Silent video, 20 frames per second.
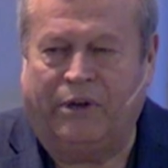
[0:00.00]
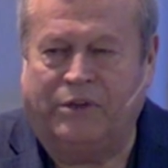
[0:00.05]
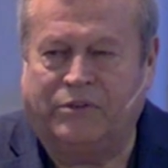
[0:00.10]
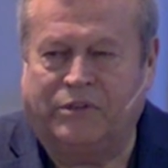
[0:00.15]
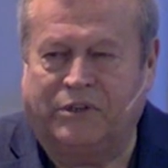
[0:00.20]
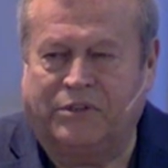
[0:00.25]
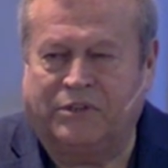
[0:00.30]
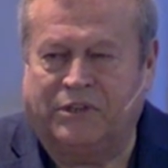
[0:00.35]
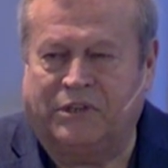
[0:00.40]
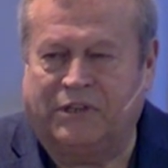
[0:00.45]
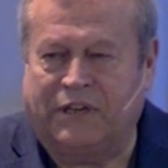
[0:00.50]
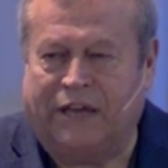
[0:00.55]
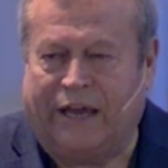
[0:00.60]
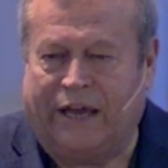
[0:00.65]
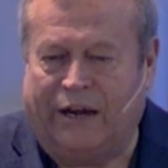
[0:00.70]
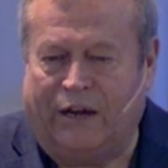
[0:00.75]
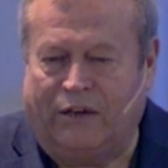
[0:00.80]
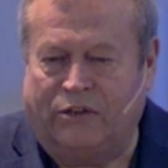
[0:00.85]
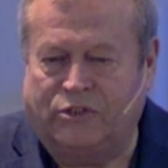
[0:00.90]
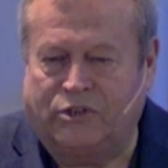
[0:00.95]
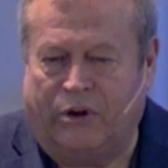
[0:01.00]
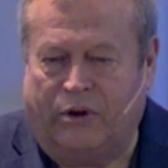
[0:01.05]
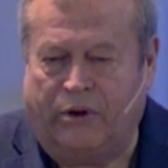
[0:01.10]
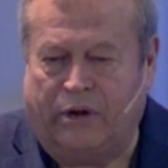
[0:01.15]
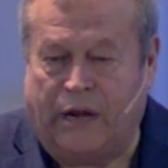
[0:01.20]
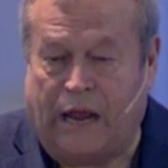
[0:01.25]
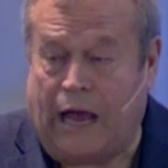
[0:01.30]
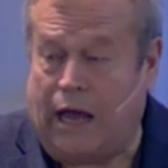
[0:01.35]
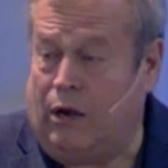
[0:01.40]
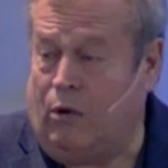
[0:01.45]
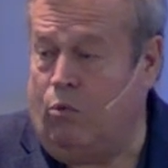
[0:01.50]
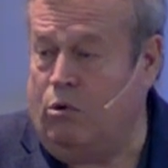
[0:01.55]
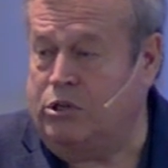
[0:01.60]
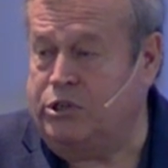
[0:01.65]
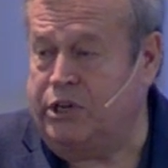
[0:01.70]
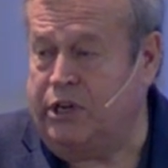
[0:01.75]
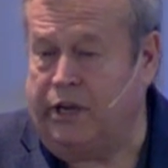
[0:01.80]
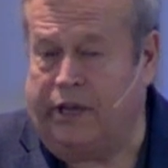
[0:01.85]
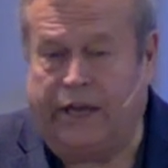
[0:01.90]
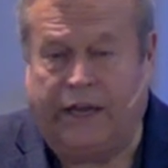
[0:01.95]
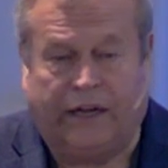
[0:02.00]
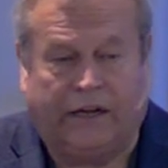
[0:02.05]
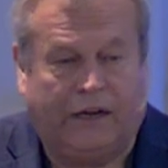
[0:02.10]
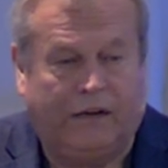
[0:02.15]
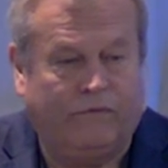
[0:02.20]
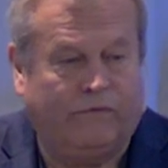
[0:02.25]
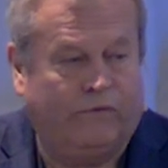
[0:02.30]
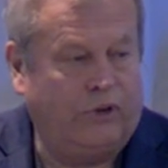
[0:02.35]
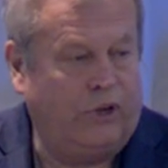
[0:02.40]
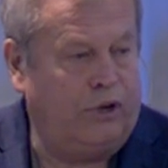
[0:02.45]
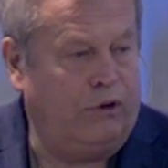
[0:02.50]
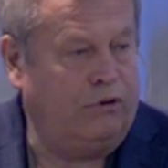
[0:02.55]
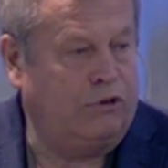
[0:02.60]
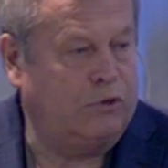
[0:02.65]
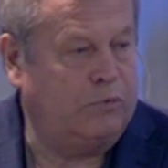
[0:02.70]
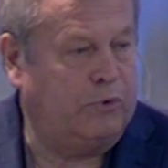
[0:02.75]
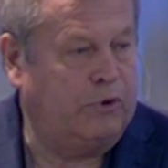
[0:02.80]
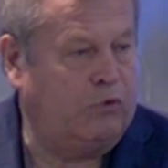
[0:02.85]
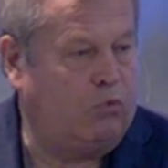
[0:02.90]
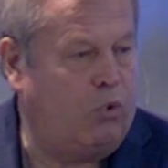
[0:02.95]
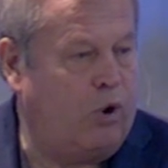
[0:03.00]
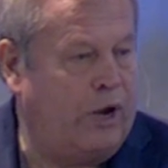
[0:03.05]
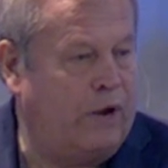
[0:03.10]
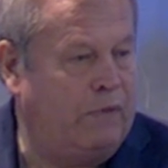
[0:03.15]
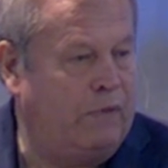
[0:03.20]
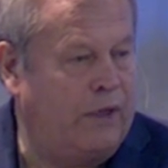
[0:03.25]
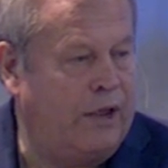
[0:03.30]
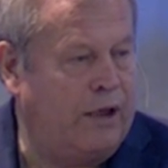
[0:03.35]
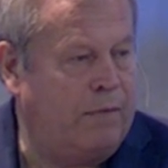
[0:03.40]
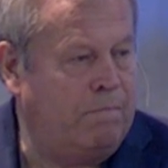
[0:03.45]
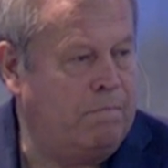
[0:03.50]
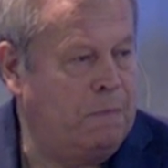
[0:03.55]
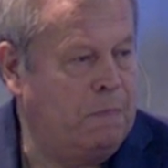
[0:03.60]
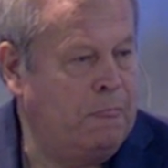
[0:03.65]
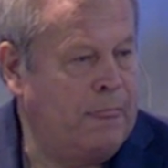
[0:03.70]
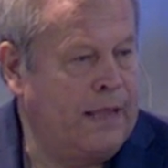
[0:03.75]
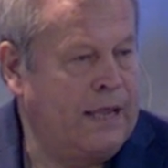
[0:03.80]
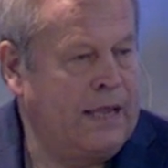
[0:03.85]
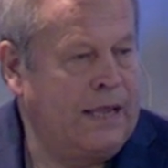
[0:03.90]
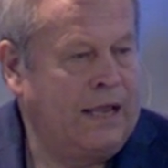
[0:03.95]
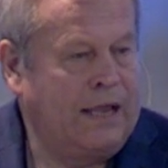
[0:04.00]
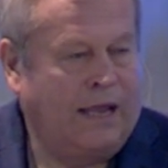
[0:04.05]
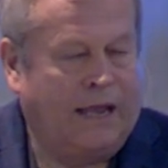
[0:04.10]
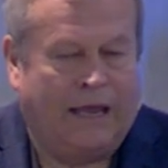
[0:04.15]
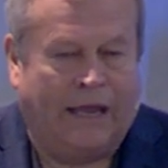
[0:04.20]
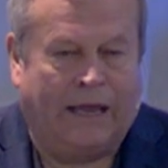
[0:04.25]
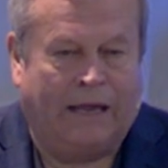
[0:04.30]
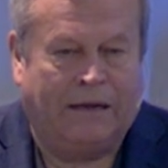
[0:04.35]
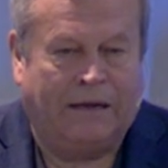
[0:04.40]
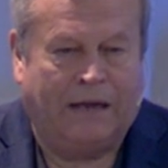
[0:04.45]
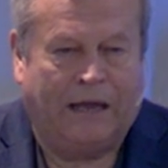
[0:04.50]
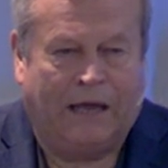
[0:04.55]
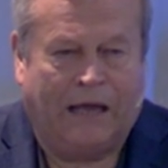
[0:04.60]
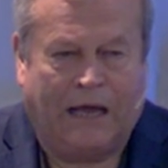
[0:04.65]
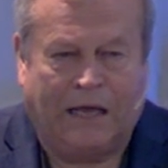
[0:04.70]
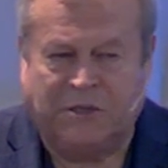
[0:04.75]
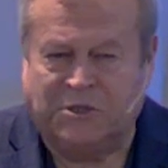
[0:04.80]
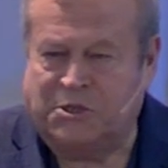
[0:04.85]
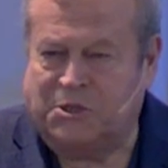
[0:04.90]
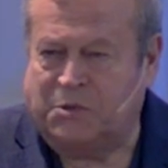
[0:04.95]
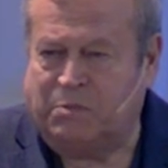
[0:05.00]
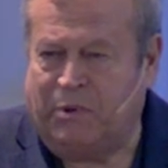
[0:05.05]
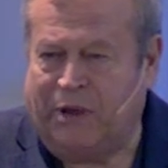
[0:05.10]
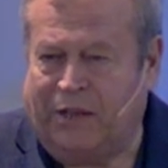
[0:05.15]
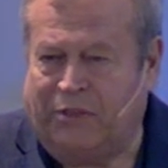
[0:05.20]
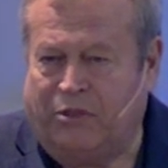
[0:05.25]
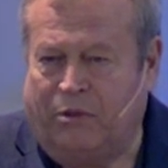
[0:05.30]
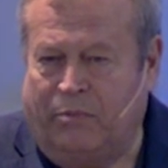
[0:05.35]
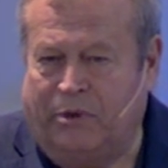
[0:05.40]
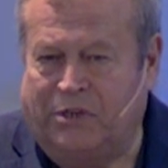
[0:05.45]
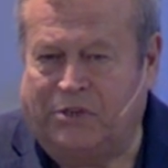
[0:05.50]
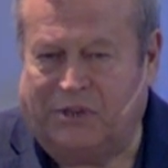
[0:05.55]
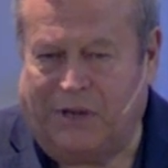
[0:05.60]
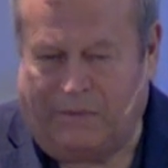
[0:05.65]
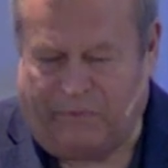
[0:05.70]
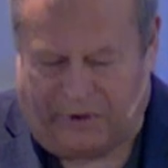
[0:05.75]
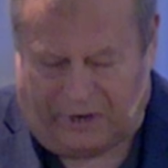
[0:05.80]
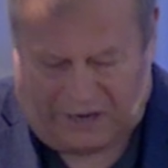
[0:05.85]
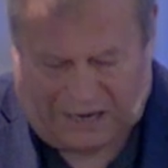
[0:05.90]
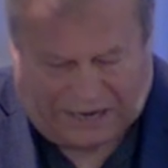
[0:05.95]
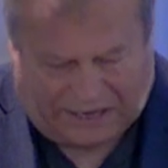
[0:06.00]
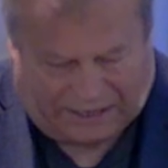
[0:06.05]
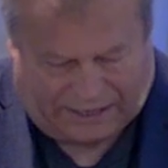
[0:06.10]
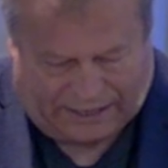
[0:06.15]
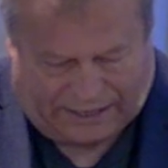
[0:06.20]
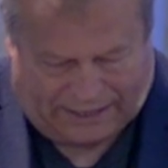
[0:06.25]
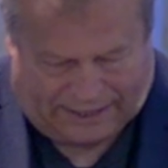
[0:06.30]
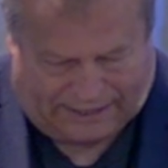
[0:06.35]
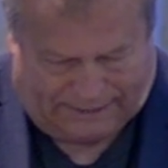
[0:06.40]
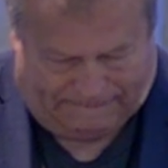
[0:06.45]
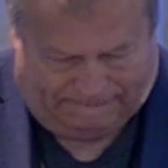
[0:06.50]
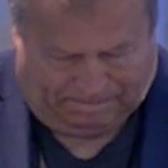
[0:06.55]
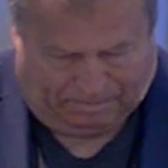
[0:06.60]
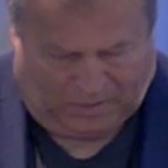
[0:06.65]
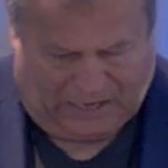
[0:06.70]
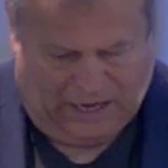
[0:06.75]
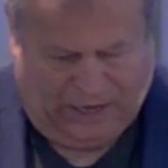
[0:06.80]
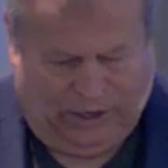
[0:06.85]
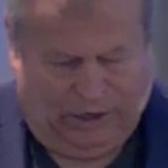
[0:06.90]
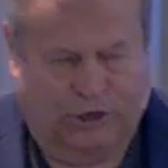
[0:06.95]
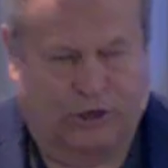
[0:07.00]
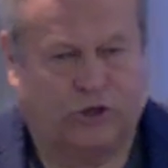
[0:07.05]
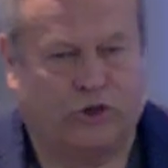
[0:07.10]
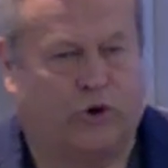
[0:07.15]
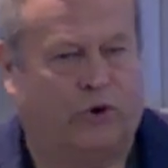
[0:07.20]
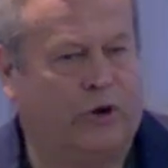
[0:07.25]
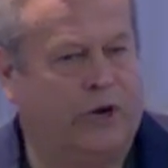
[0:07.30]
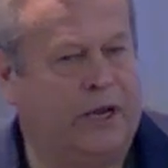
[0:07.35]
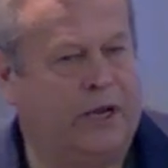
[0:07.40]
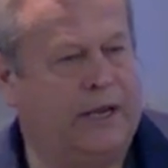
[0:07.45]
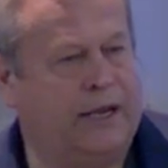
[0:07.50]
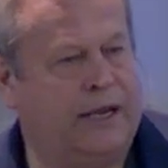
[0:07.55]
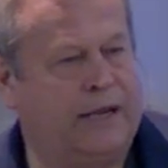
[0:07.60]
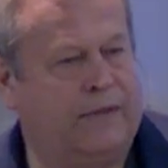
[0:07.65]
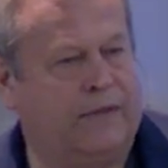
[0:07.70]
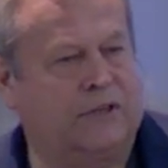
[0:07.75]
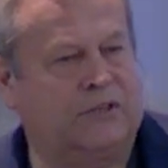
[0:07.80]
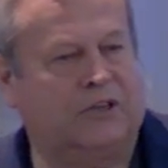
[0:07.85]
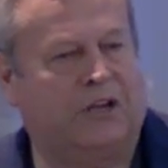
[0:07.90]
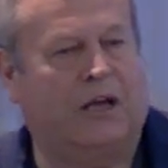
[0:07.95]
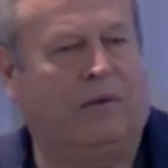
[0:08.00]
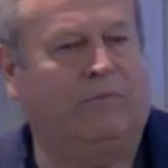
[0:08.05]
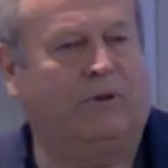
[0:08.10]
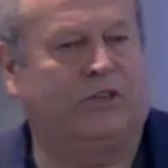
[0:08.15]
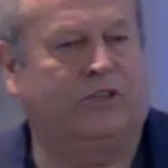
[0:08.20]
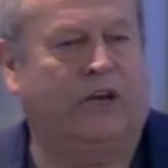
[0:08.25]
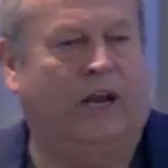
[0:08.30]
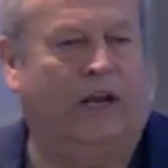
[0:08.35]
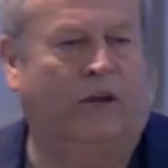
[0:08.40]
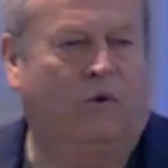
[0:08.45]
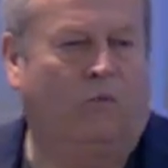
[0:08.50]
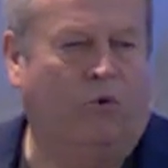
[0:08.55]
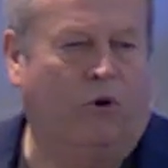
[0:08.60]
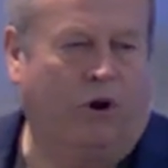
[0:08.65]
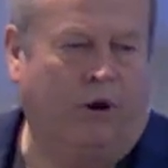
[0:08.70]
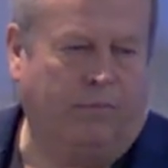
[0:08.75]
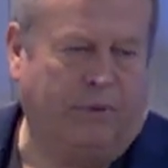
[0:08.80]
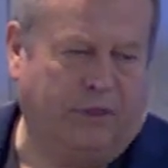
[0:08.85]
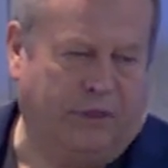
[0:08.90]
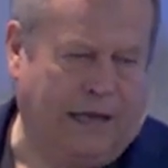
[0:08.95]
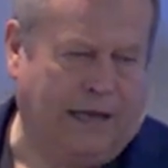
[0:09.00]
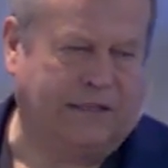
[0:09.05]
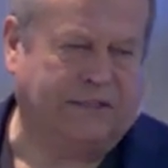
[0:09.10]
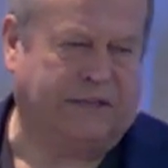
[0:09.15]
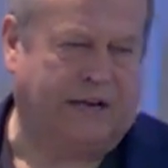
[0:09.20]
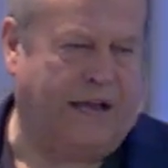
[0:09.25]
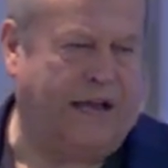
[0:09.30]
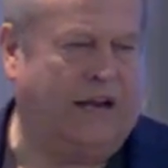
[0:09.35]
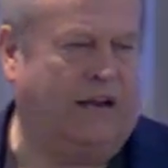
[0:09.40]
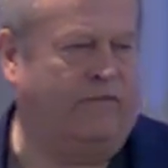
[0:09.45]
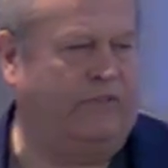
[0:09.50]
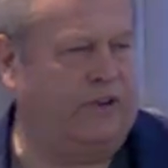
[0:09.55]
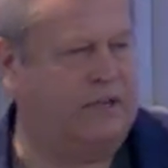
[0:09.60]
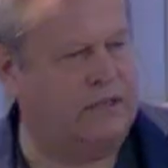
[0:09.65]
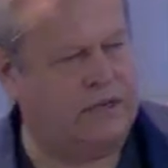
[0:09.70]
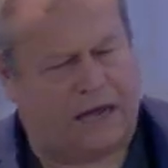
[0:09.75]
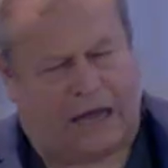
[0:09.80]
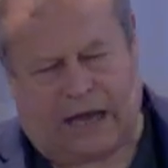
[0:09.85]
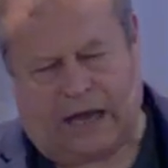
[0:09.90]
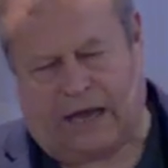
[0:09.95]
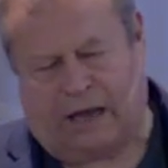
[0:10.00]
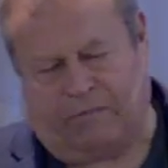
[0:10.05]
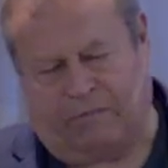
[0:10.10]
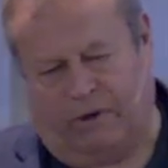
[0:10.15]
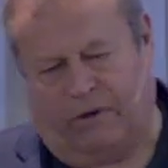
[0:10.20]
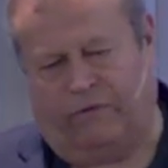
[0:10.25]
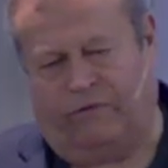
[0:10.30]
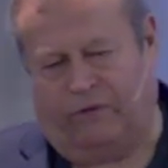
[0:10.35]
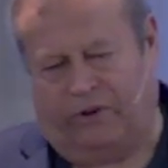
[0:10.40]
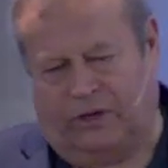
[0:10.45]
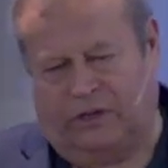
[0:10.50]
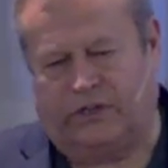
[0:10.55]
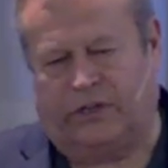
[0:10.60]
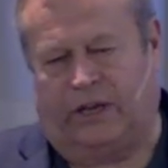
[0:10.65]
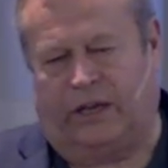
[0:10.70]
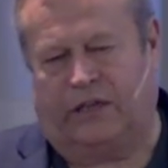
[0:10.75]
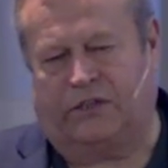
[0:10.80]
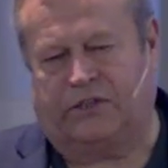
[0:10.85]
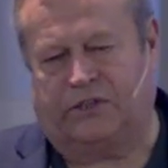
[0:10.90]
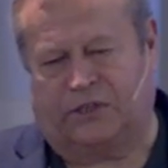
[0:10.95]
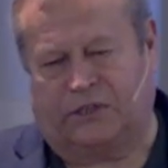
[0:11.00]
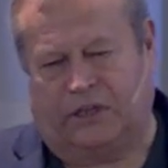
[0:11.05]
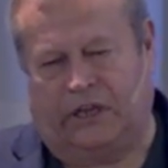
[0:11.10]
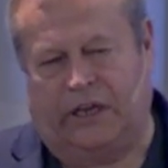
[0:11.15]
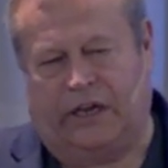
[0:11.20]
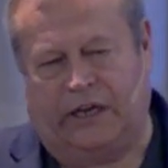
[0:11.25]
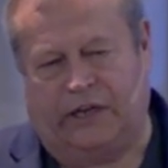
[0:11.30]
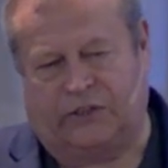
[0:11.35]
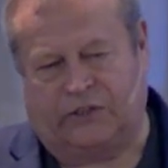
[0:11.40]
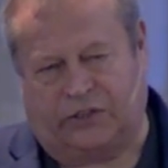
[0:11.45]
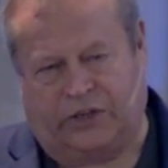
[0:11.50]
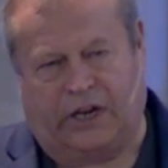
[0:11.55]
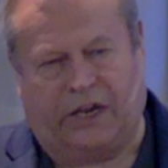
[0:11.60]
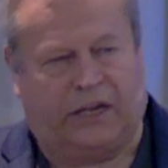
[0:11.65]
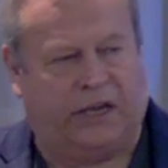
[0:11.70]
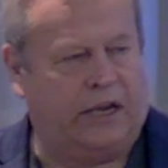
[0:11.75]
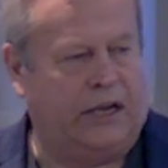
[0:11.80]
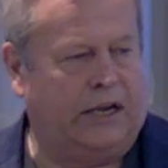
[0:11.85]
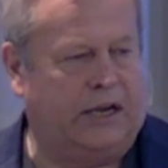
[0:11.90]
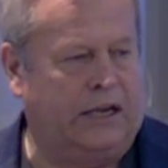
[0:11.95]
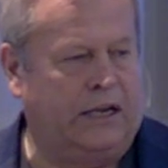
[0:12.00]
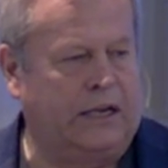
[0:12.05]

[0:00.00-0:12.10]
It's entitled Journey. I don't want you to get confused between them. And I suspect there'll be something like a journey again this coming January. But that's kind of a time of intensely seeking